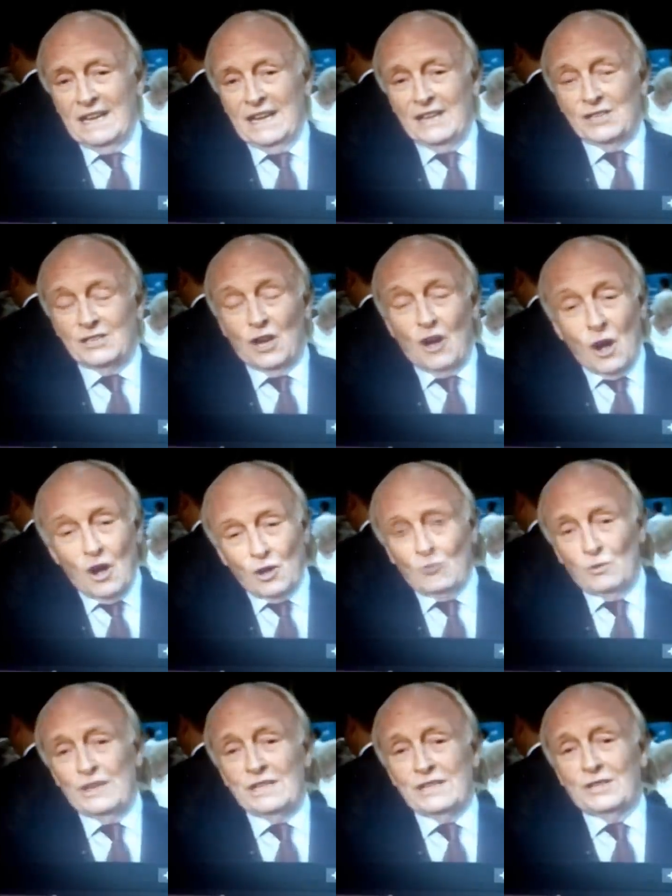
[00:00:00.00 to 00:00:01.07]
is
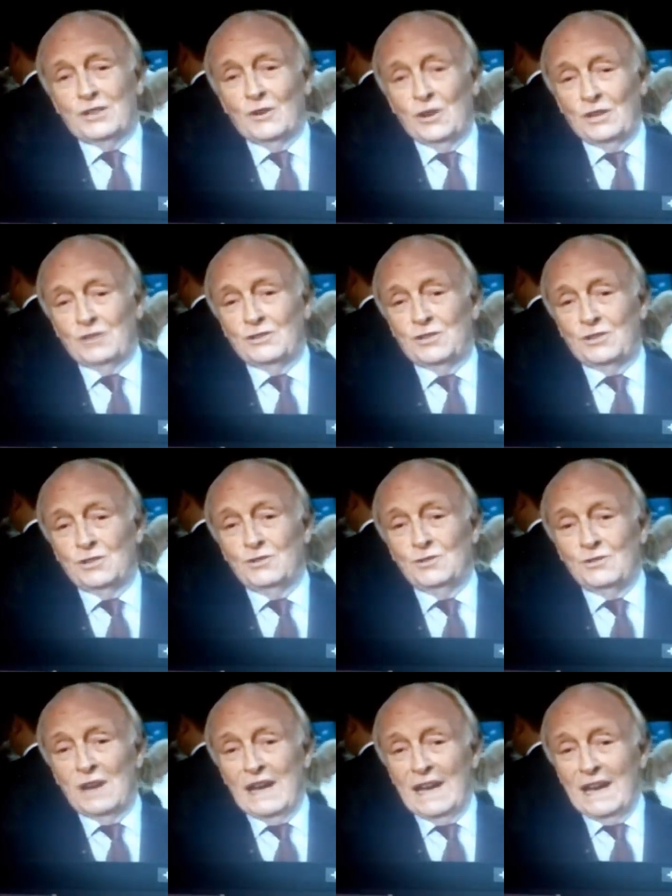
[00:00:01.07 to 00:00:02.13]
always going
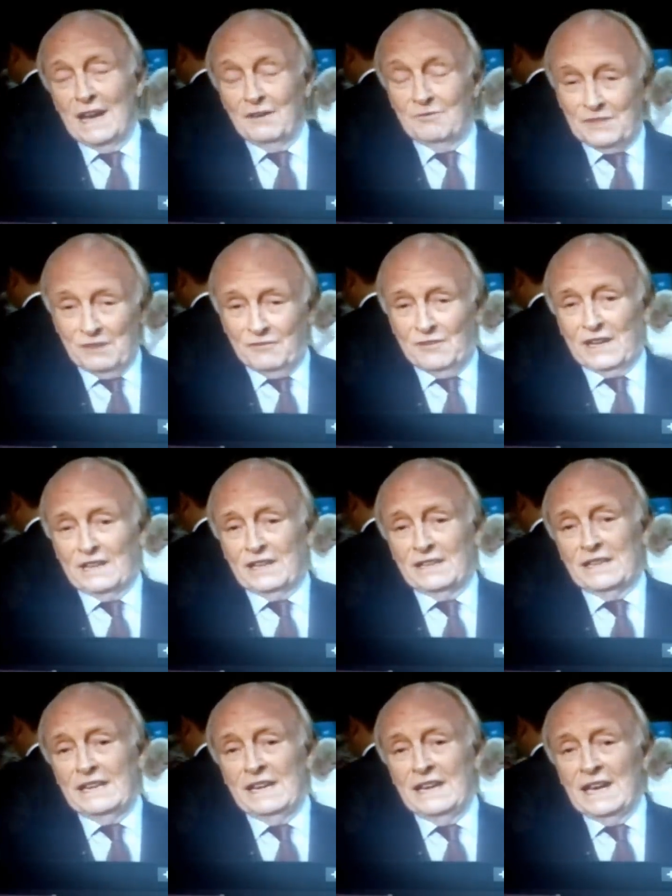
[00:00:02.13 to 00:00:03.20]
to have
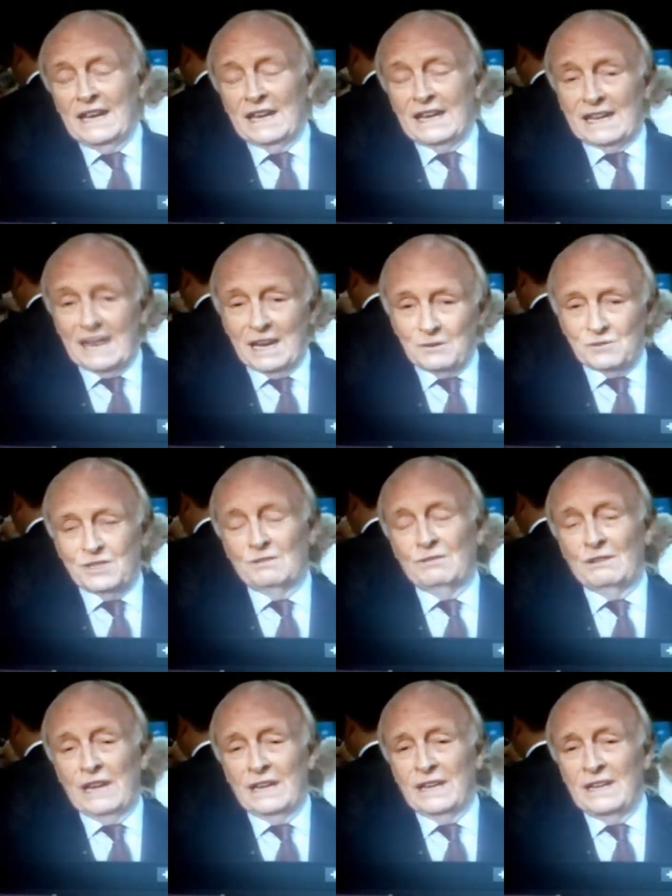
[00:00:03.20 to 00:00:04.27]
difficulty
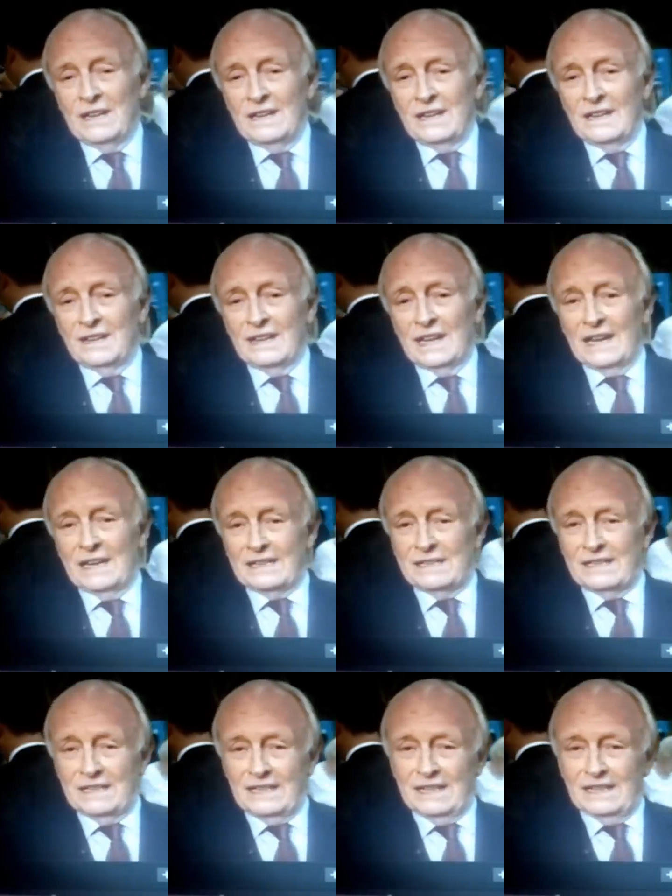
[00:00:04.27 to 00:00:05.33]
countering that
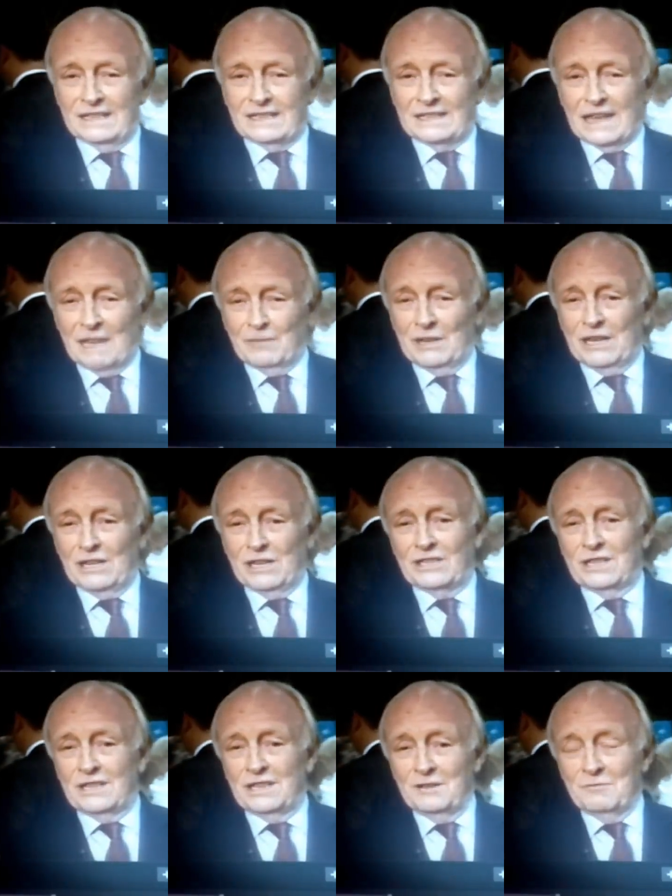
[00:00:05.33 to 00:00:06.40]
established
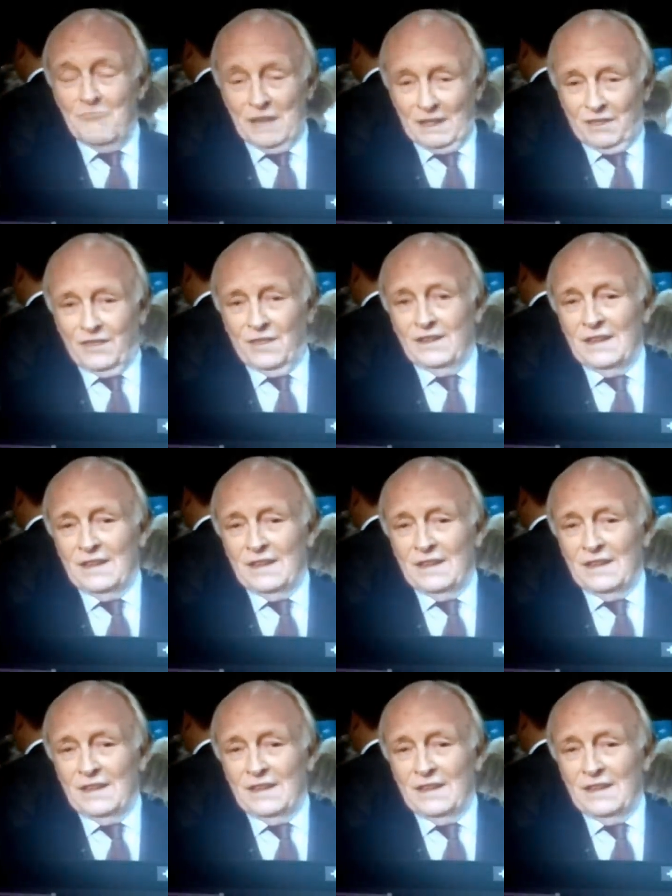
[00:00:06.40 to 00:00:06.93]
myth.